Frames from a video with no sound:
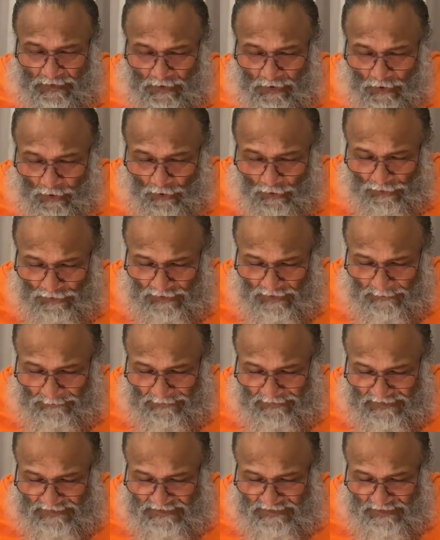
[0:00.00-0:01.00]
on the
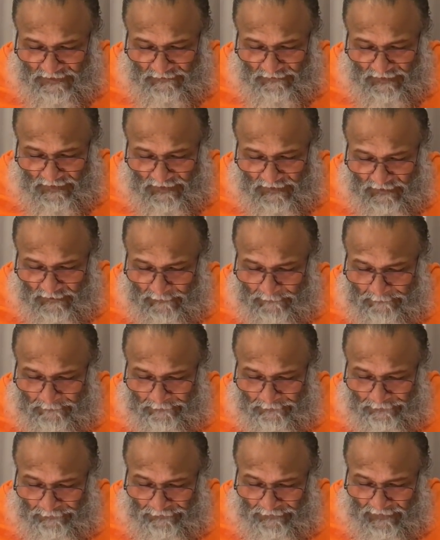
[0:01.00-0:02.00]
perceiver
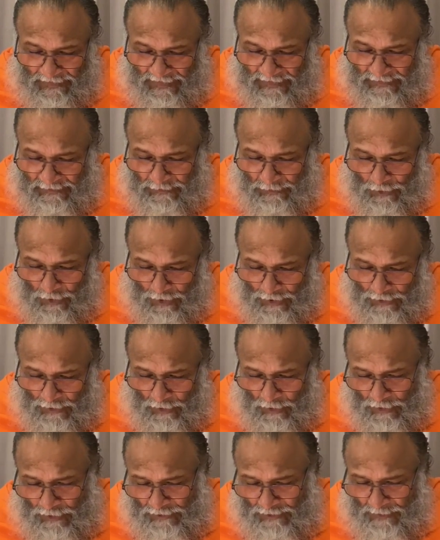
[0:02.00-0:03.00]
and
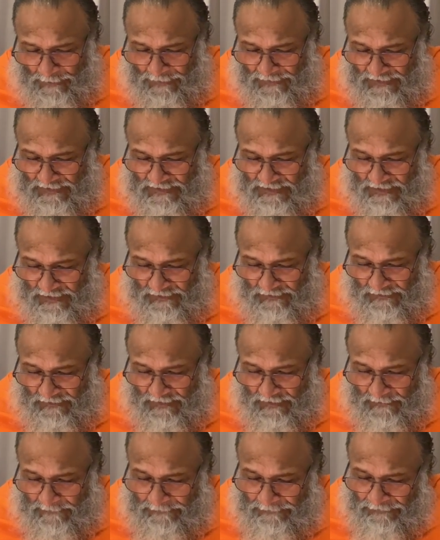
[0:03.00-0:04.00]
not on the
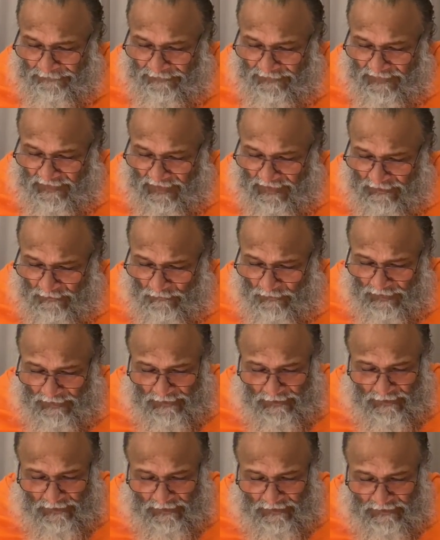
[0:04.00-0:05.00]
perceived, then
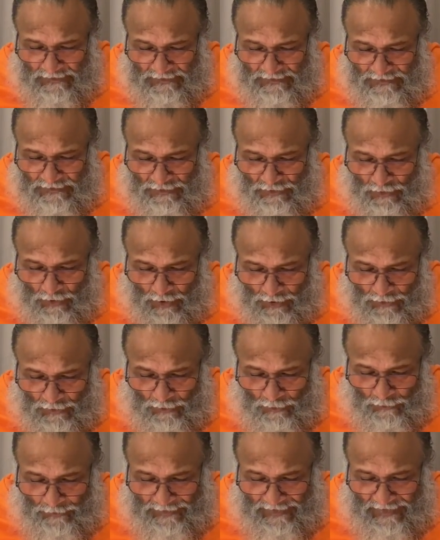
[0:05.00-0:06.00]
one learns
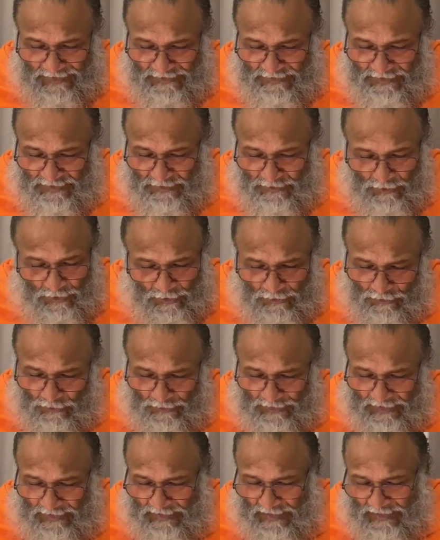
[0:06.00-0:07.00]
not to
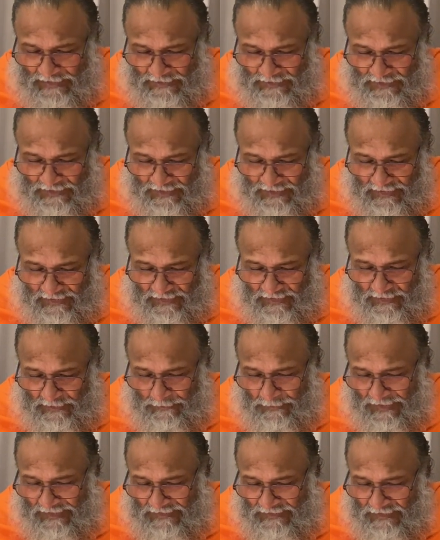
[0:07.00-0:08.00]
get
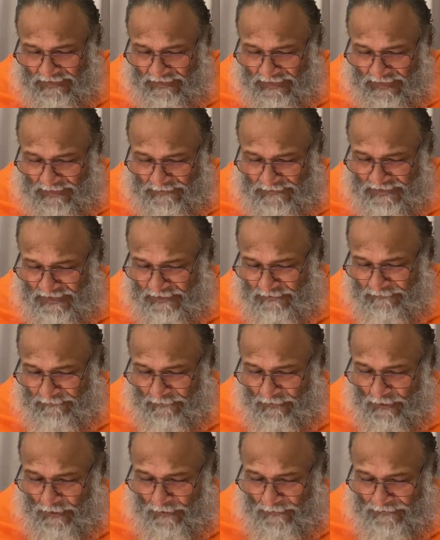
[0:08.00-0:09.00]
agitated by the names and
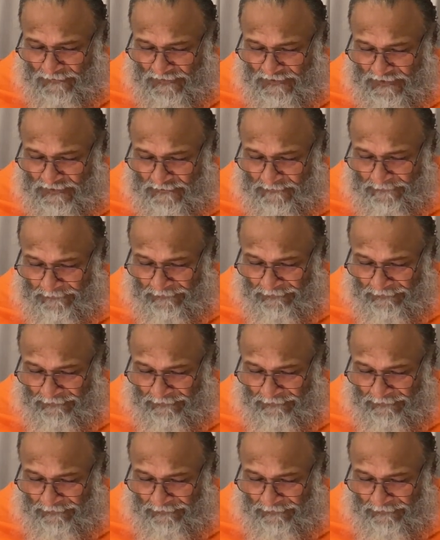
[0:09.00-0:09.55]
forms,